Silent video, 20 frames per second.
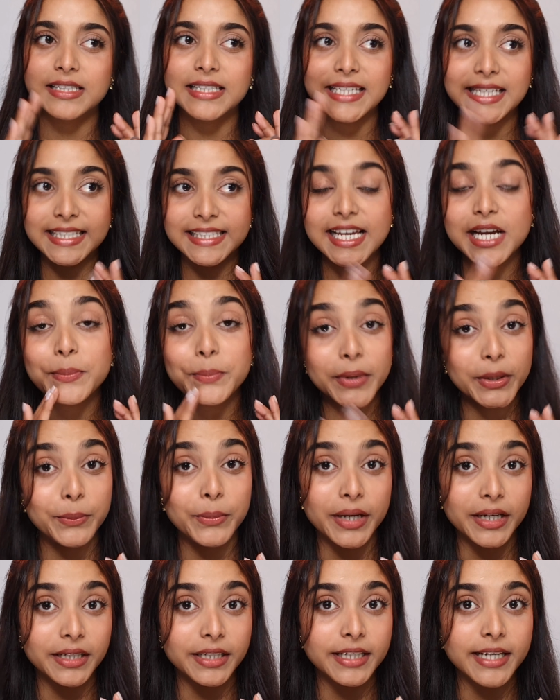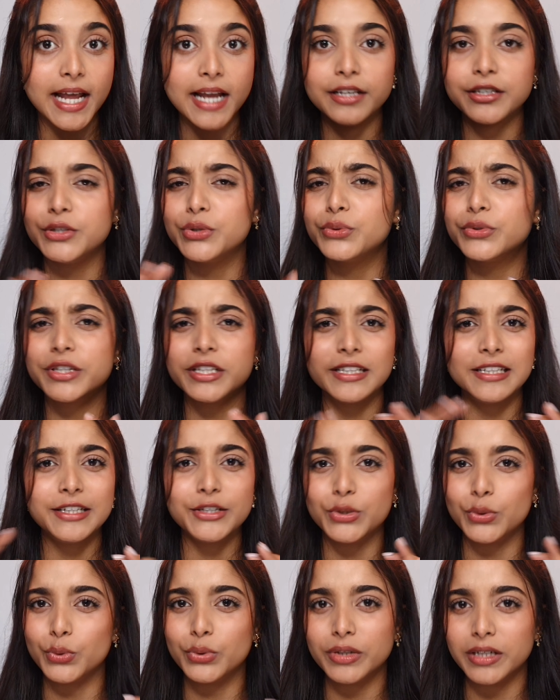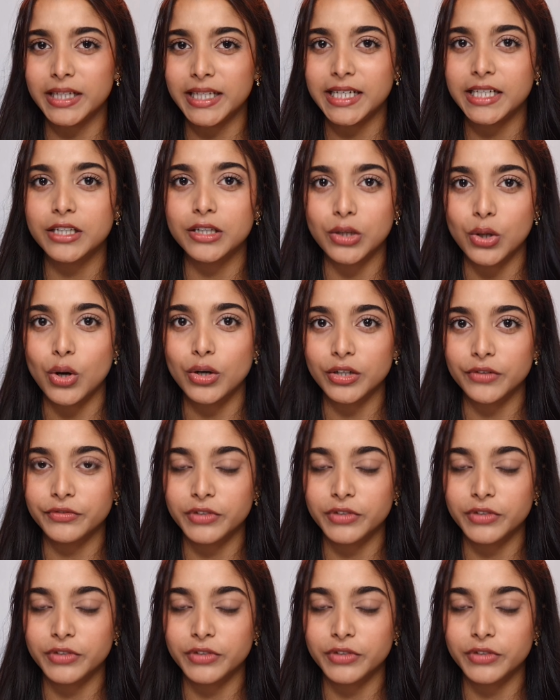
these are pigmented and you really don't need a lot of